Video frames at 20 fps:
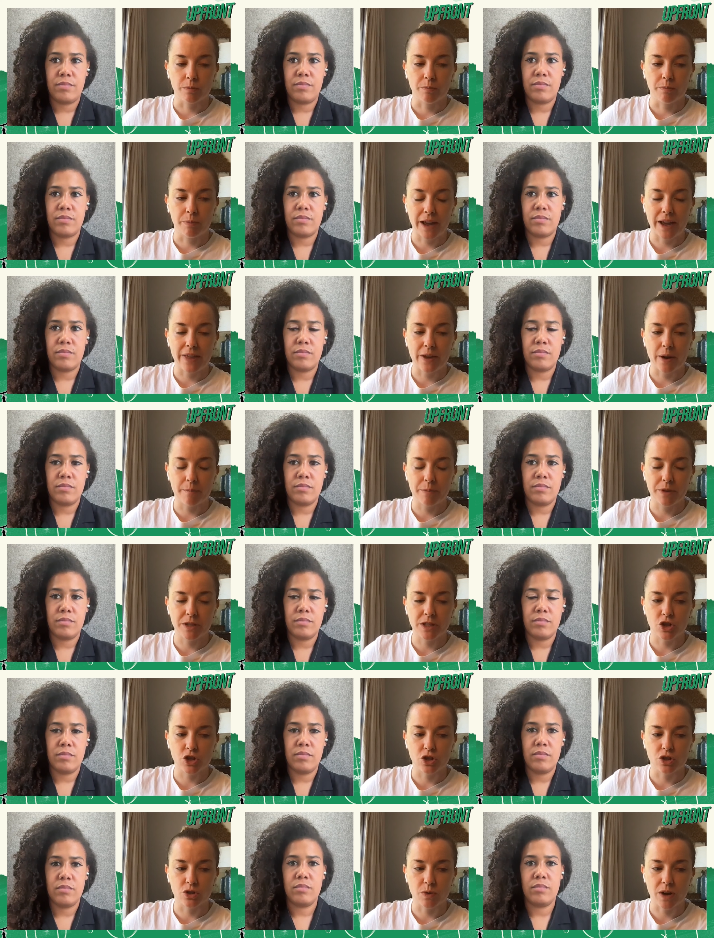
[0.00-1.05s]
Speaker 1: play that
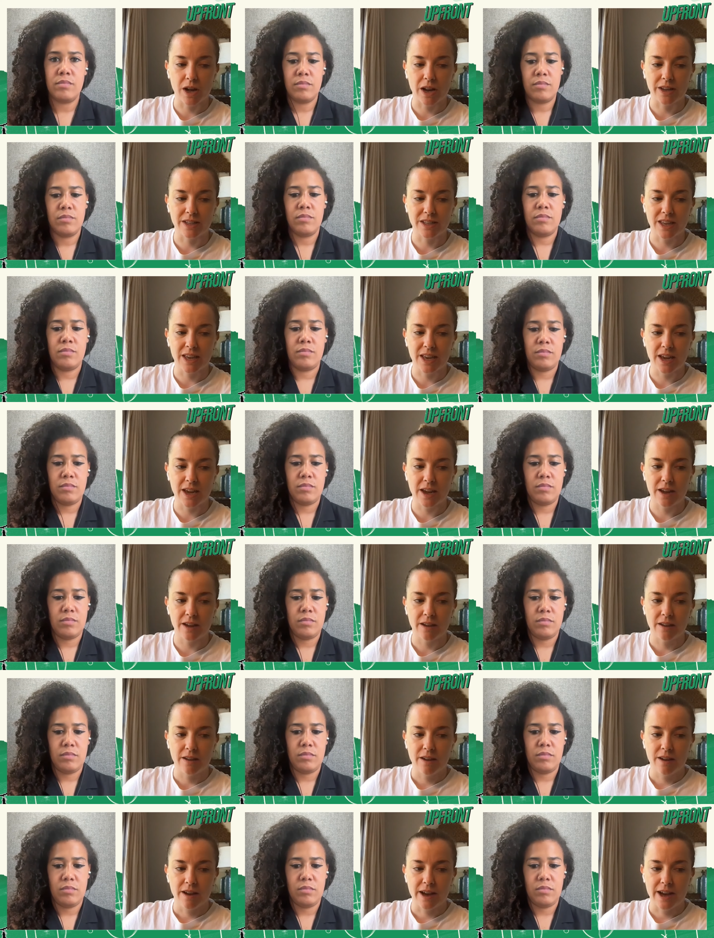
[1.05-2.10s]
position as well is key.
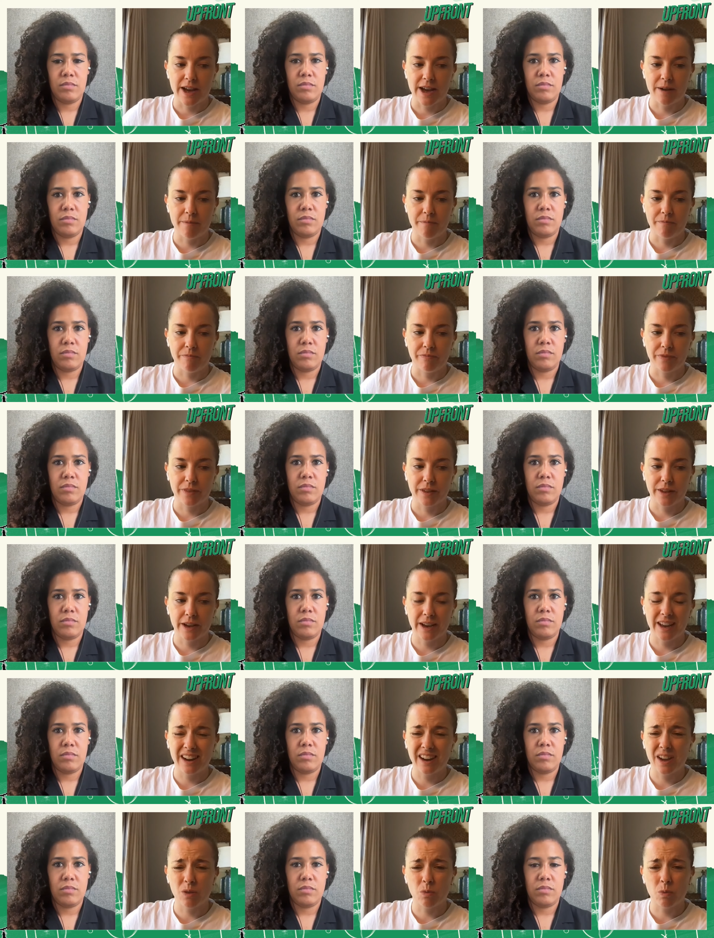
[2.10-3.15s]
And
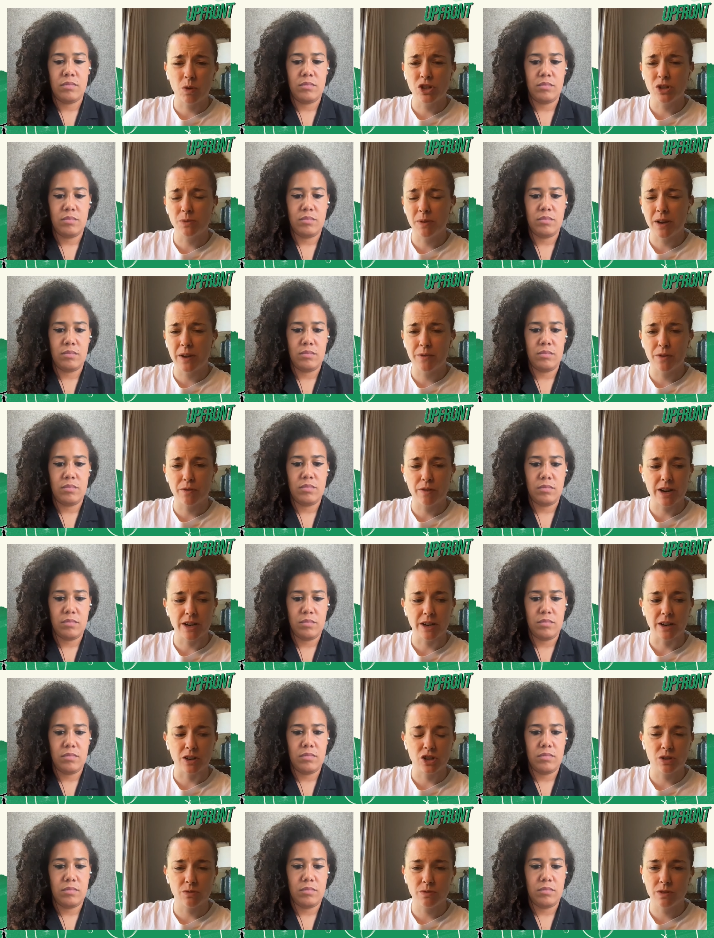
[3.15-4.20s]
like when she played for
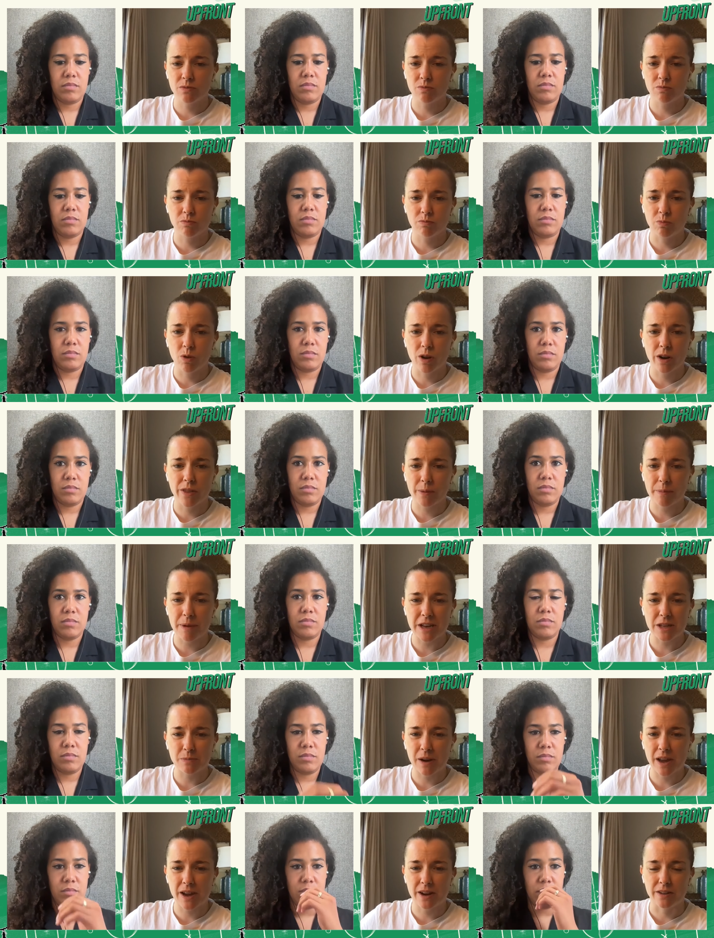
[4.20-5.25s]
Reading, she was one of their
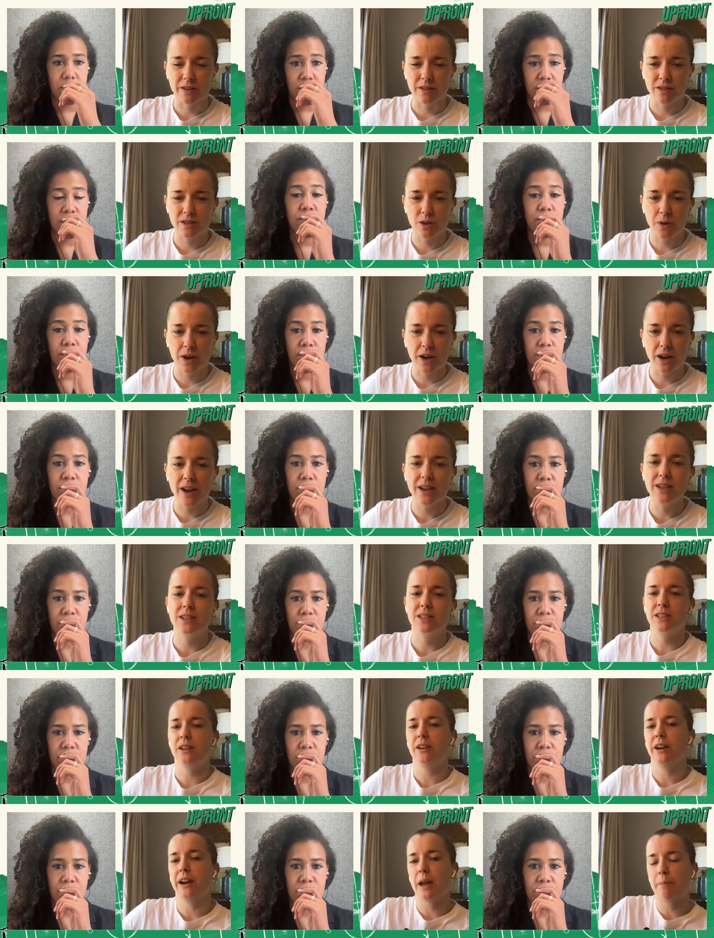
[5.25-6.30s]
best players. So I'd like
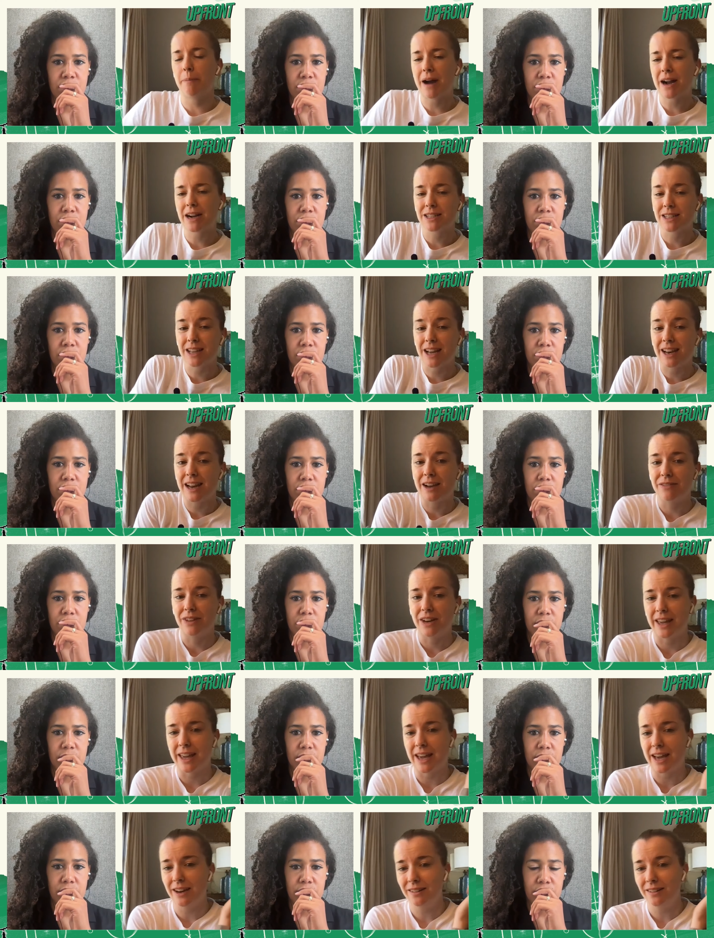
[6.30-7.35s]
to see her get back to that level
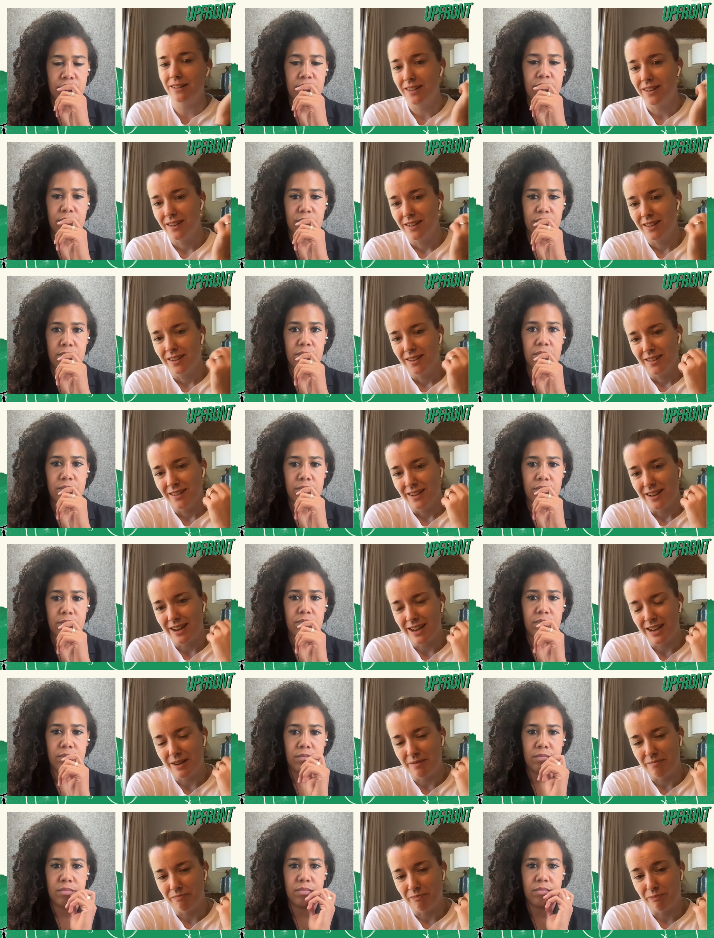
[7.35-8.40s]
again.
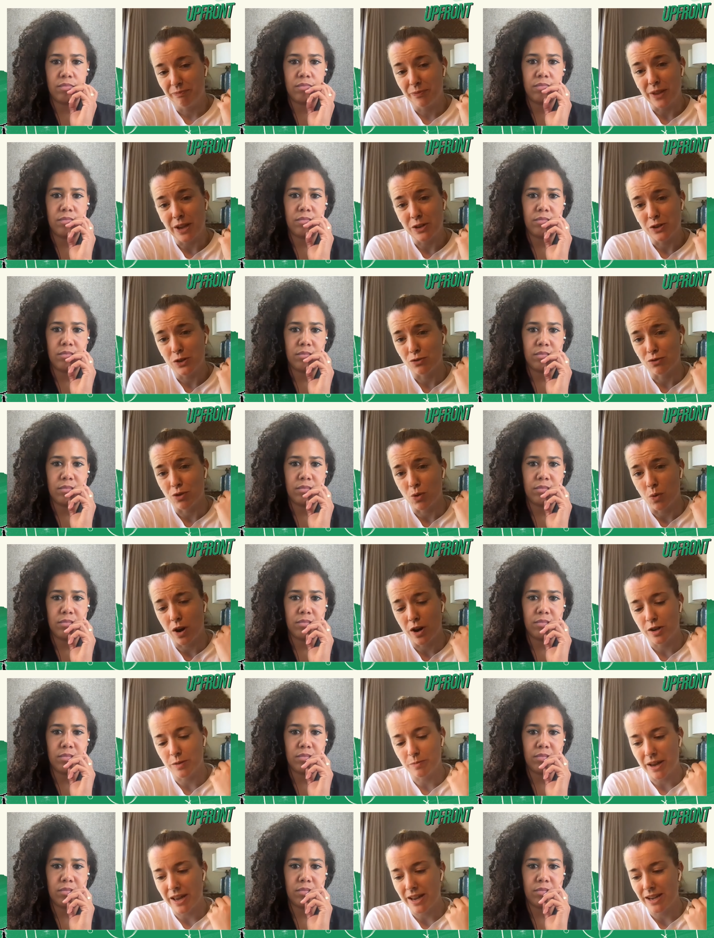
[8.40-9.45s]
And that just
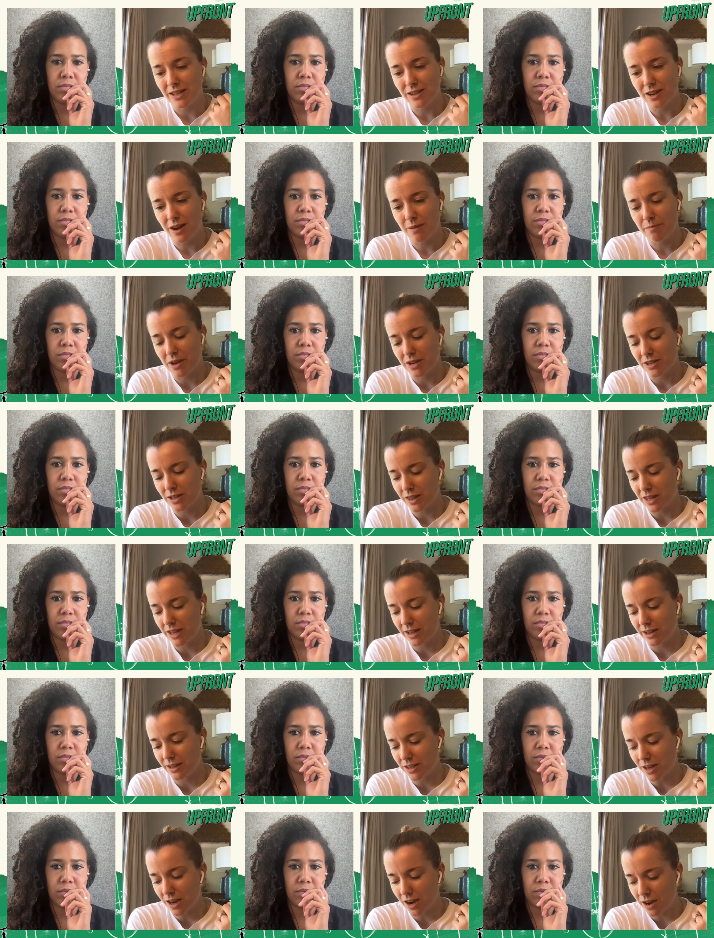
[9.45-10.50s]
requires playing time, because I
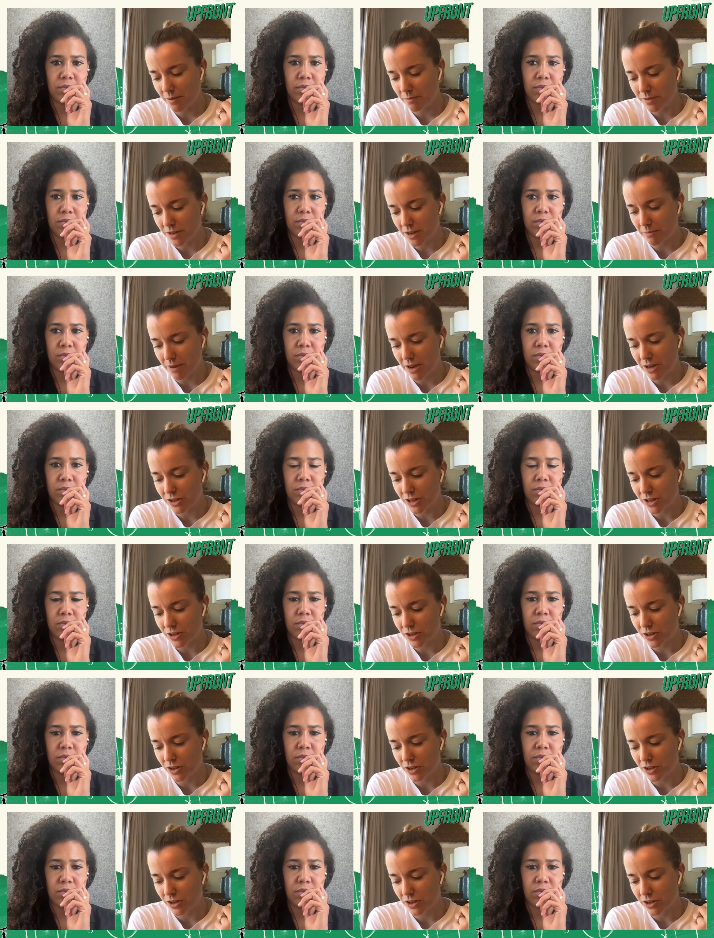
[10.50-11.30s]
think at times at Manchester